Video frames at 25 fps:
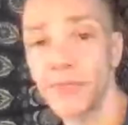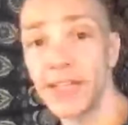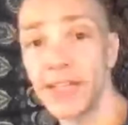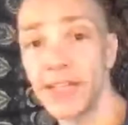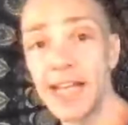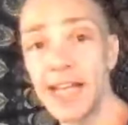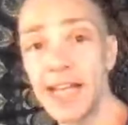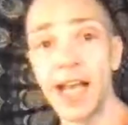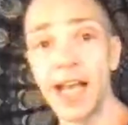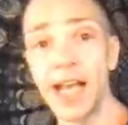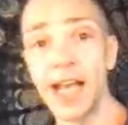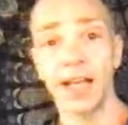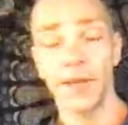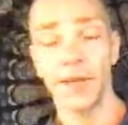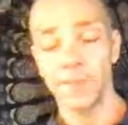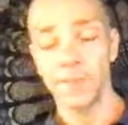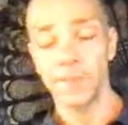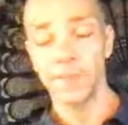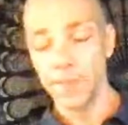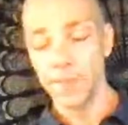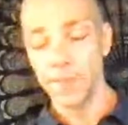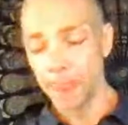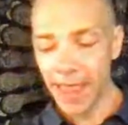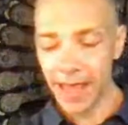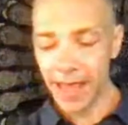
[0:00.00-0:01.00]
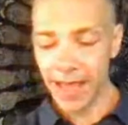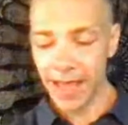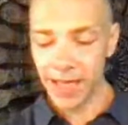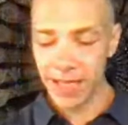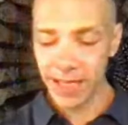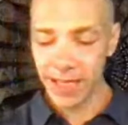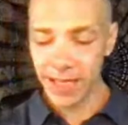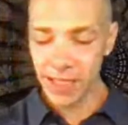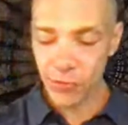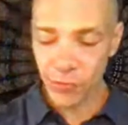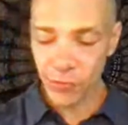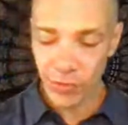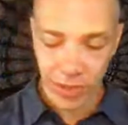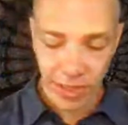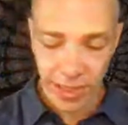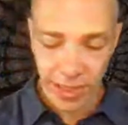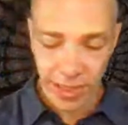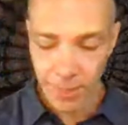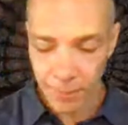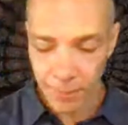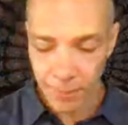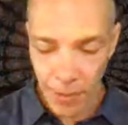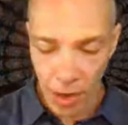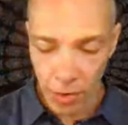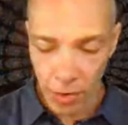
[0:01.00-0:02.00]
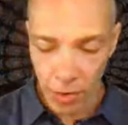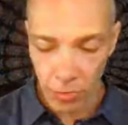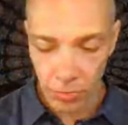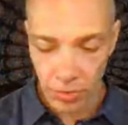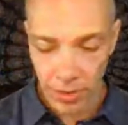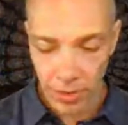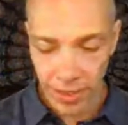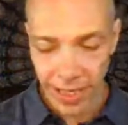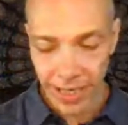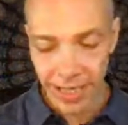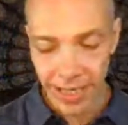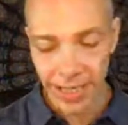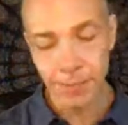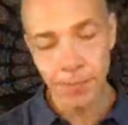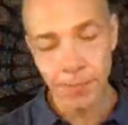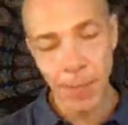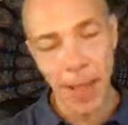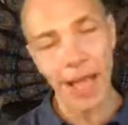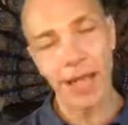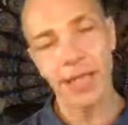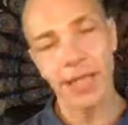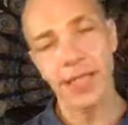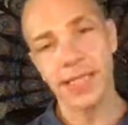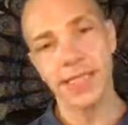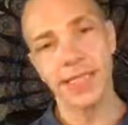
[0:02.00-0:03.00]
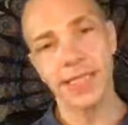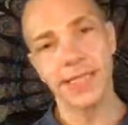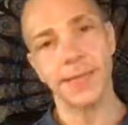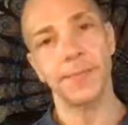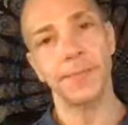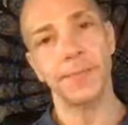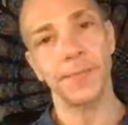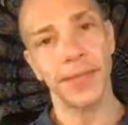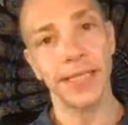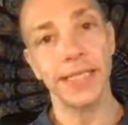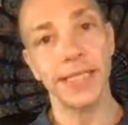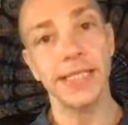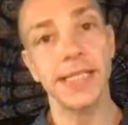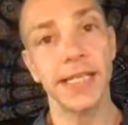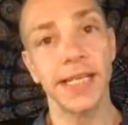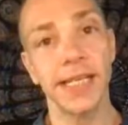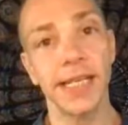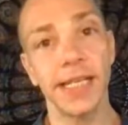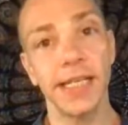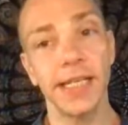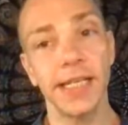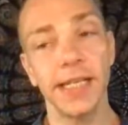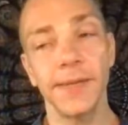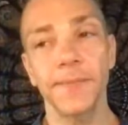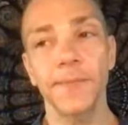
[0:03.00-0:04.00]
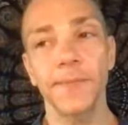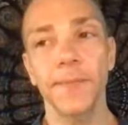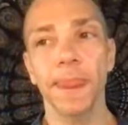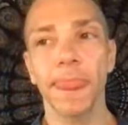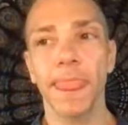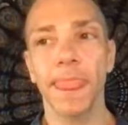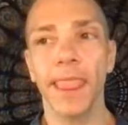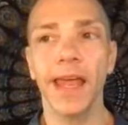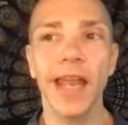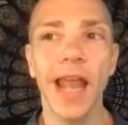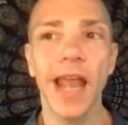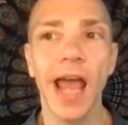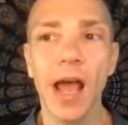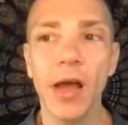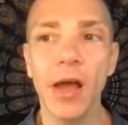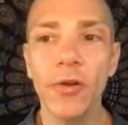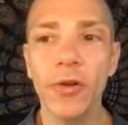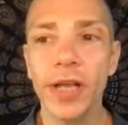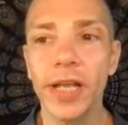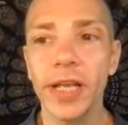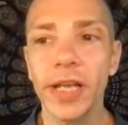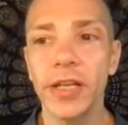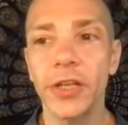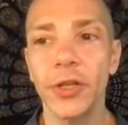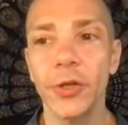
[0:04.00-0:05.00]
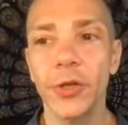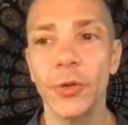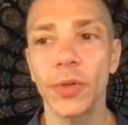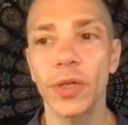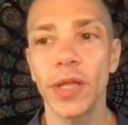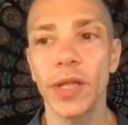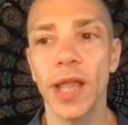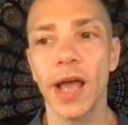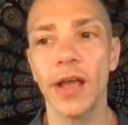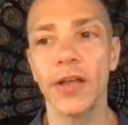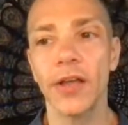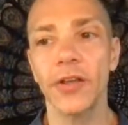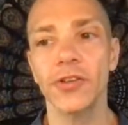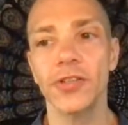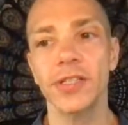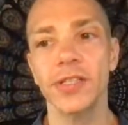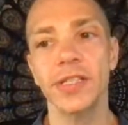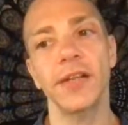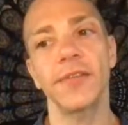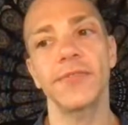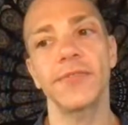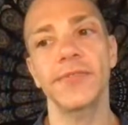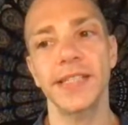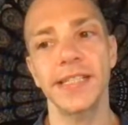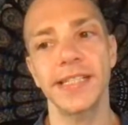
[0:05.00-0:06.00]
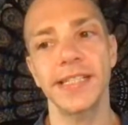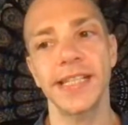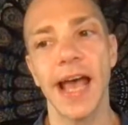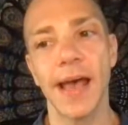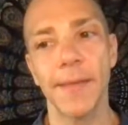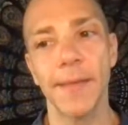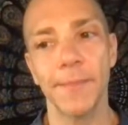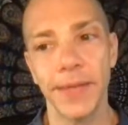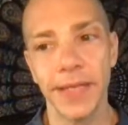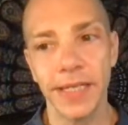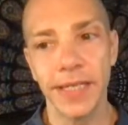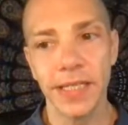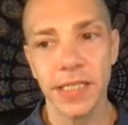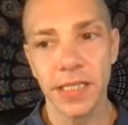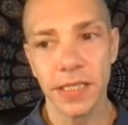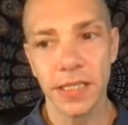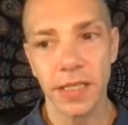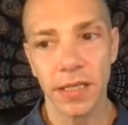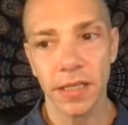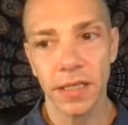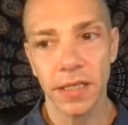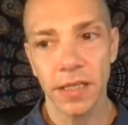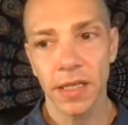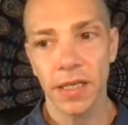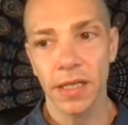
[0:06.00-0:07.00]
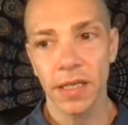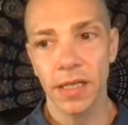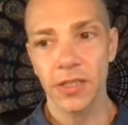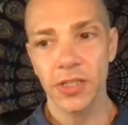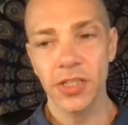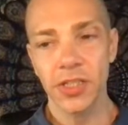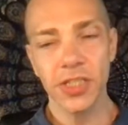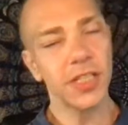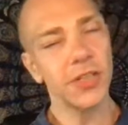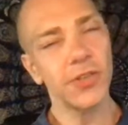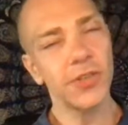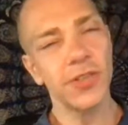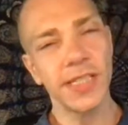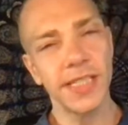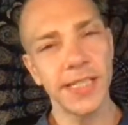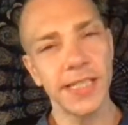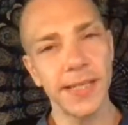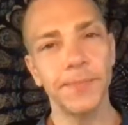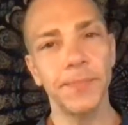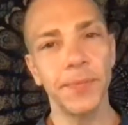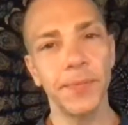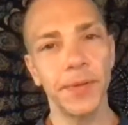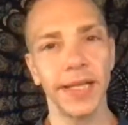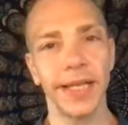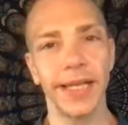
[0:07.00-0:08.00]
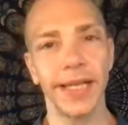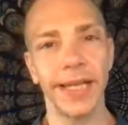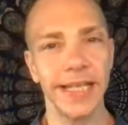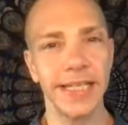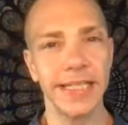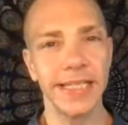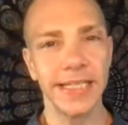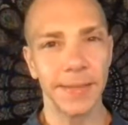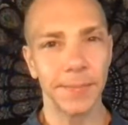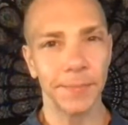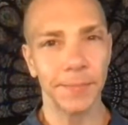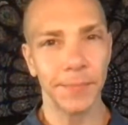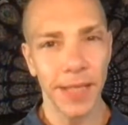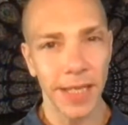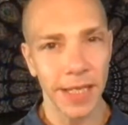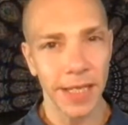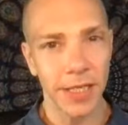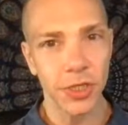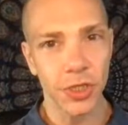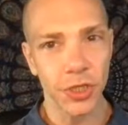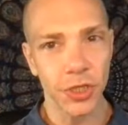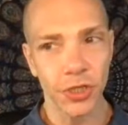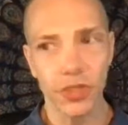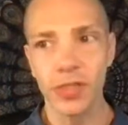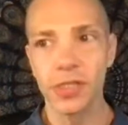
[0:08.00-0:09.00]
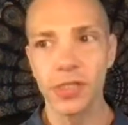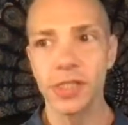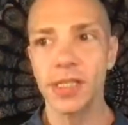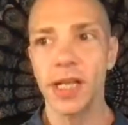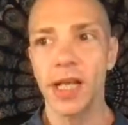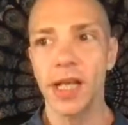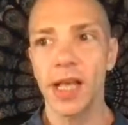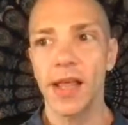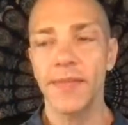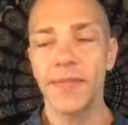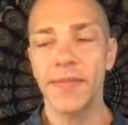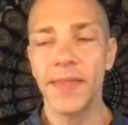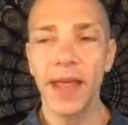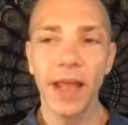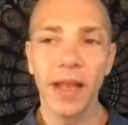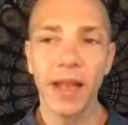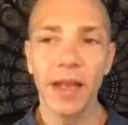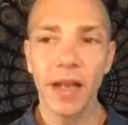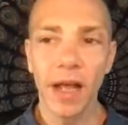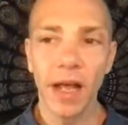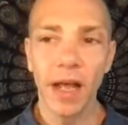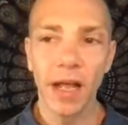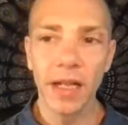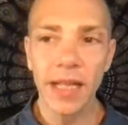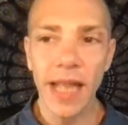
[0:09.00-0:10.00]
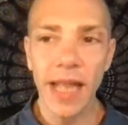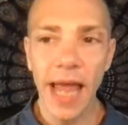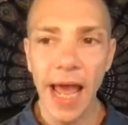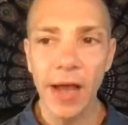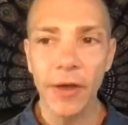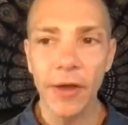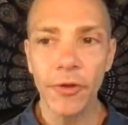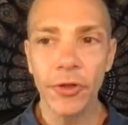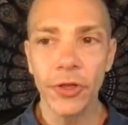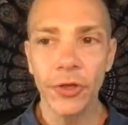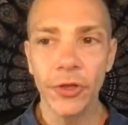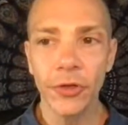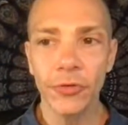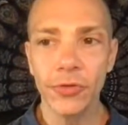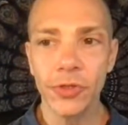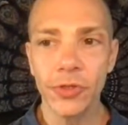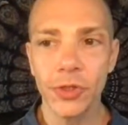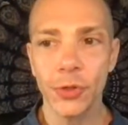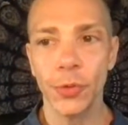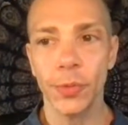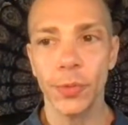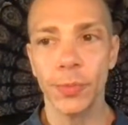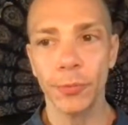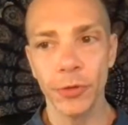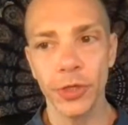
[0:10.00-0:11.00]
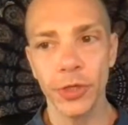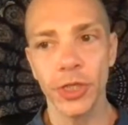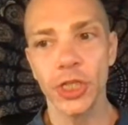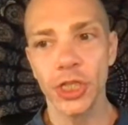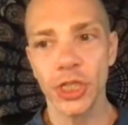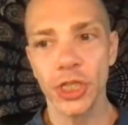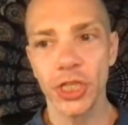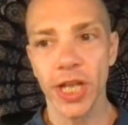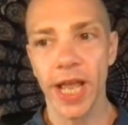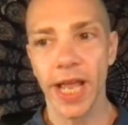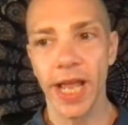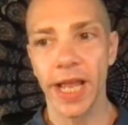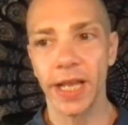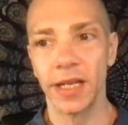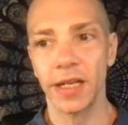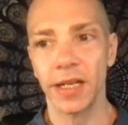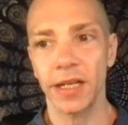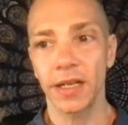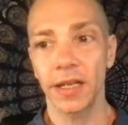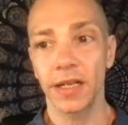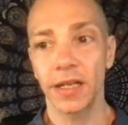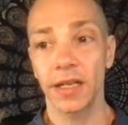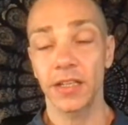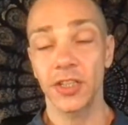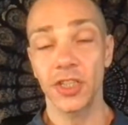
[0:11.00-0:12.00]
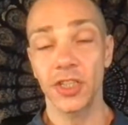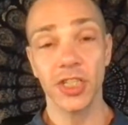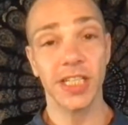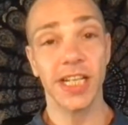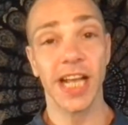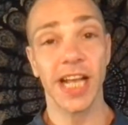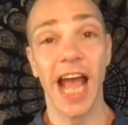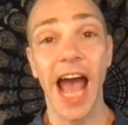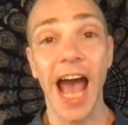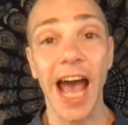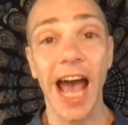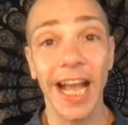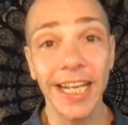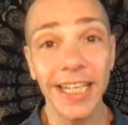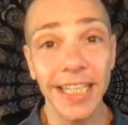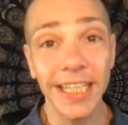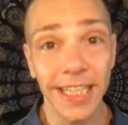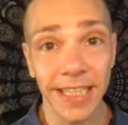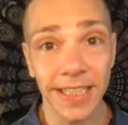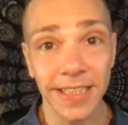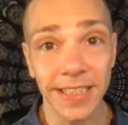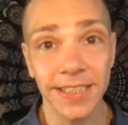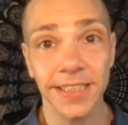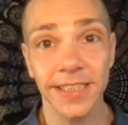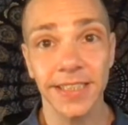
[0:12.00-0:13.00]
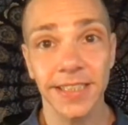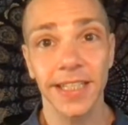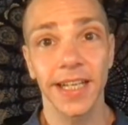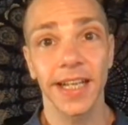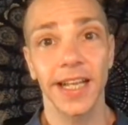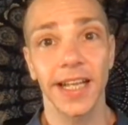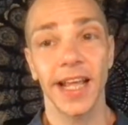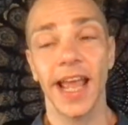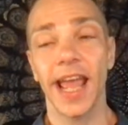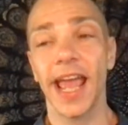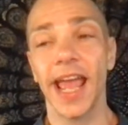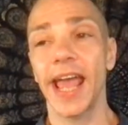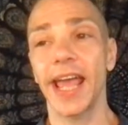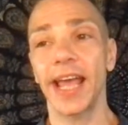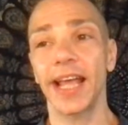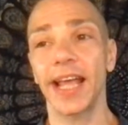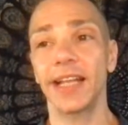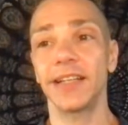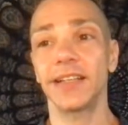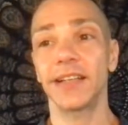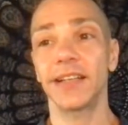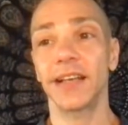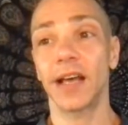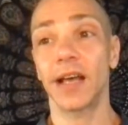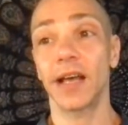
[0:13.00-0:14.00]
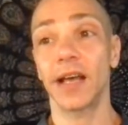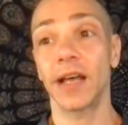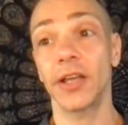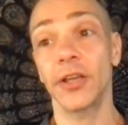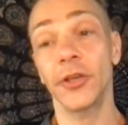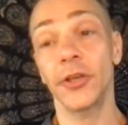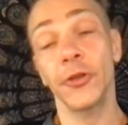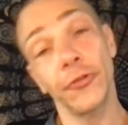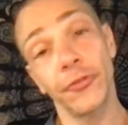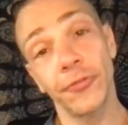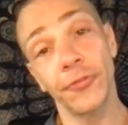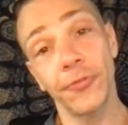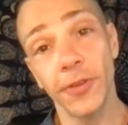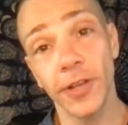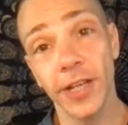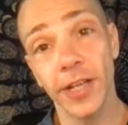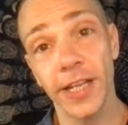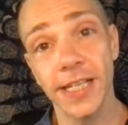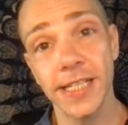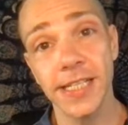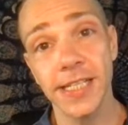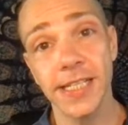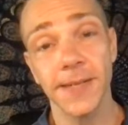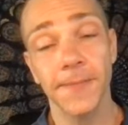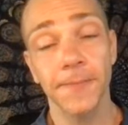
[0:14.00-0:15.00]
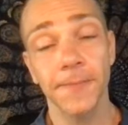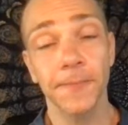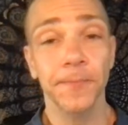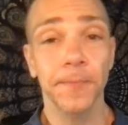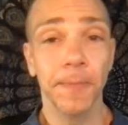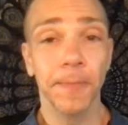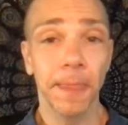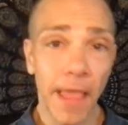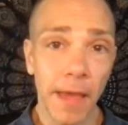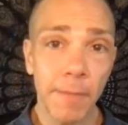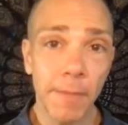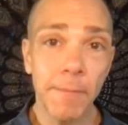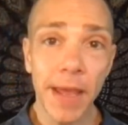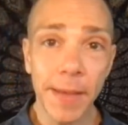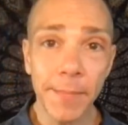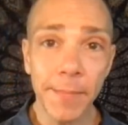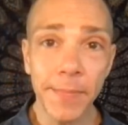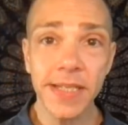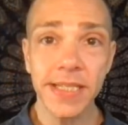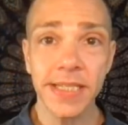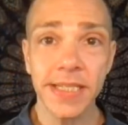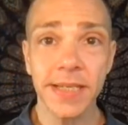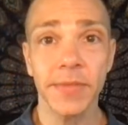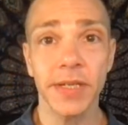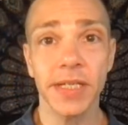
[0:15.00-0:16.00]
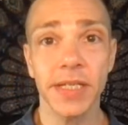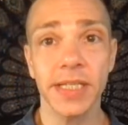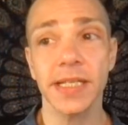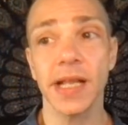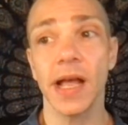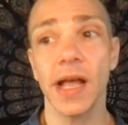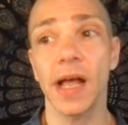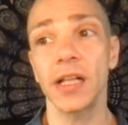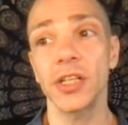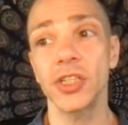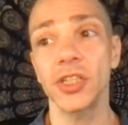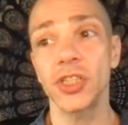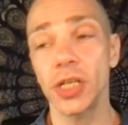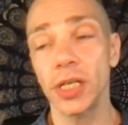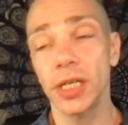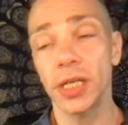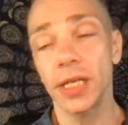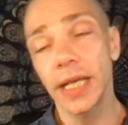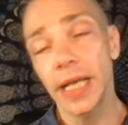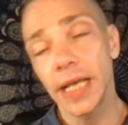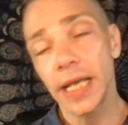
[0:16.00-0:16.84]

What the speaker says: the deck. And it's really about getting back to simplicity and how can you allow yourself to tap into just those simple, innocent pleasures that allow you to appreciate just kindness and youthfulness and maybe some nostalgia.